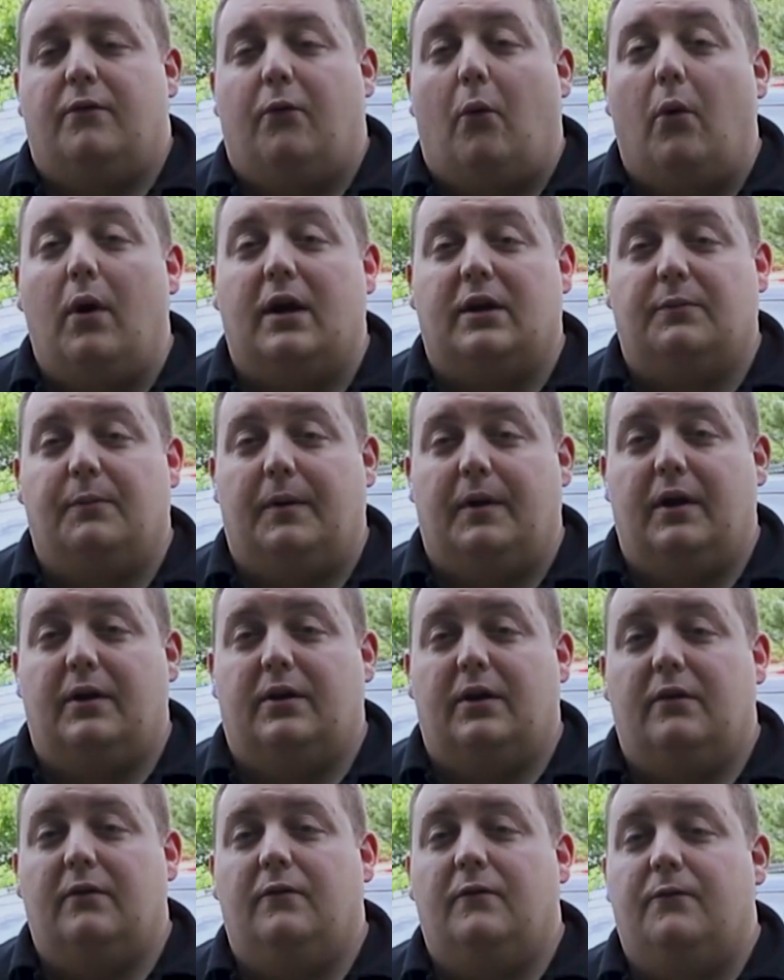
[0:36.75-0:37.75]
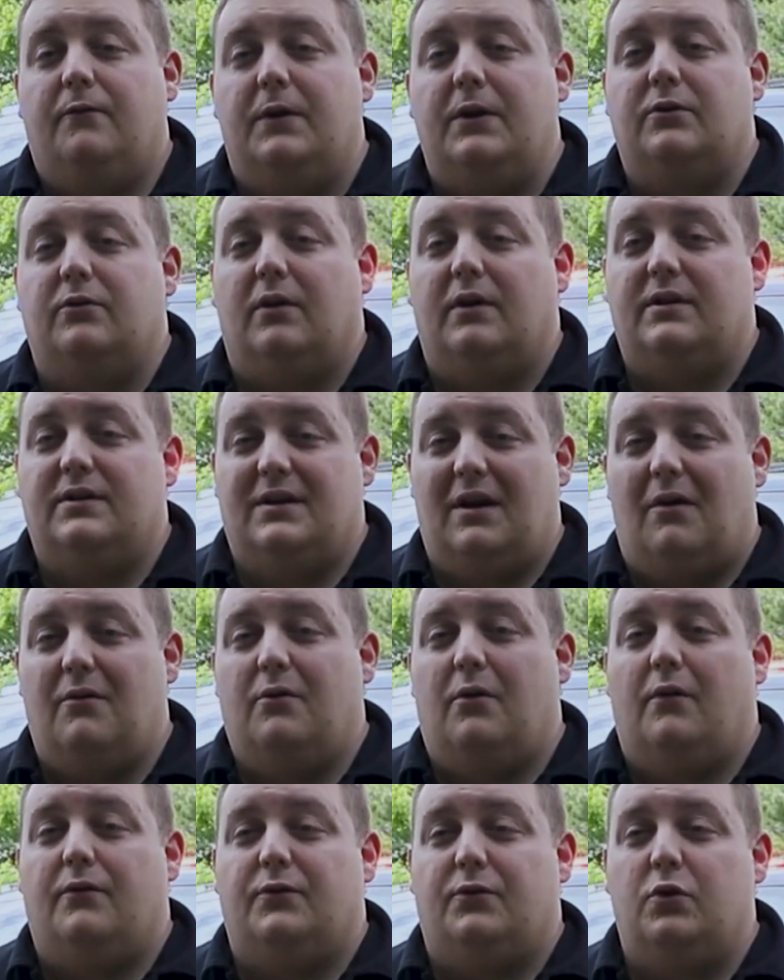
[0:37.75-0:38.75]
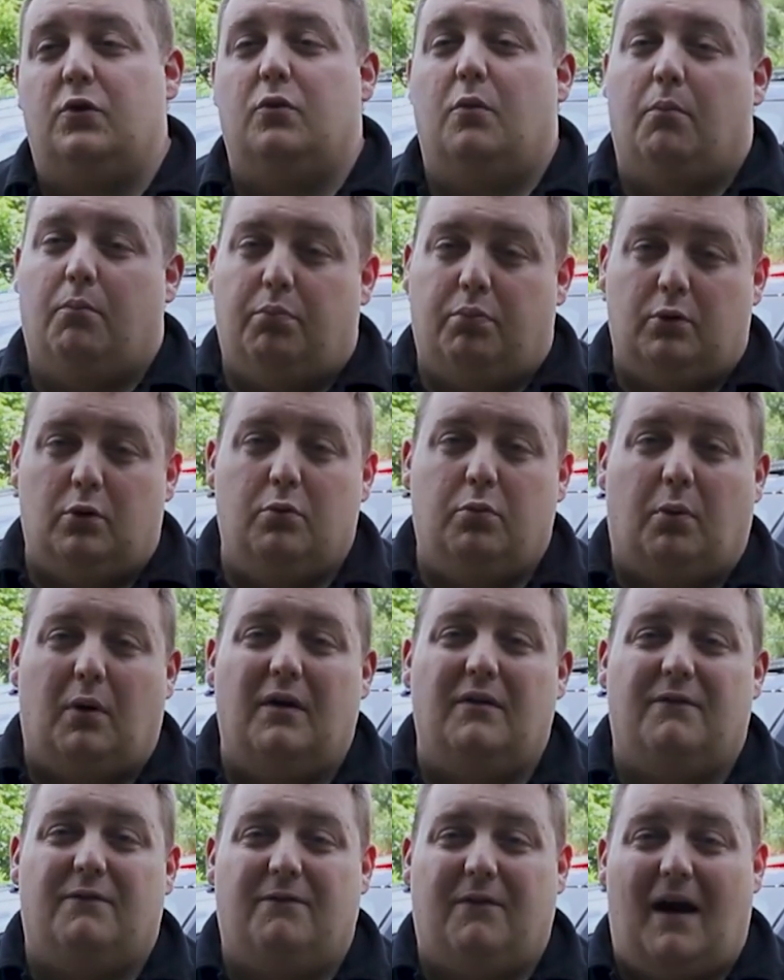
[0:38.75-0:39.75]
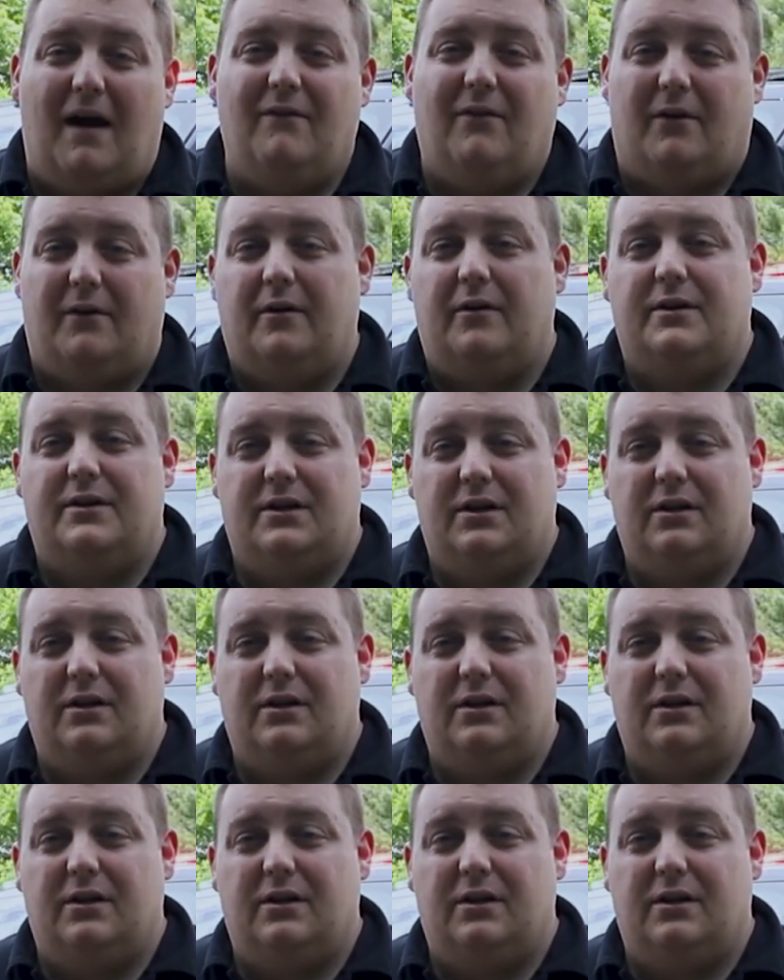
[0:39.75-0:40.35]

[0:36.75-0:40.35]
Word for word: Ford Expedition featuring Soundoff's new Blueprint 500